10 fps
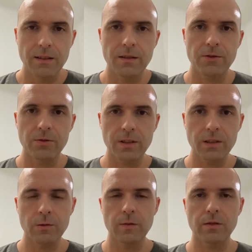and today
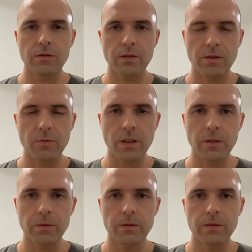I'm going to talk
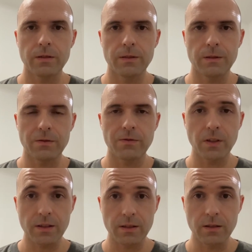about
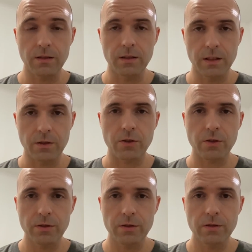fuzzing the Linux
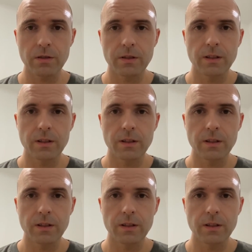kernel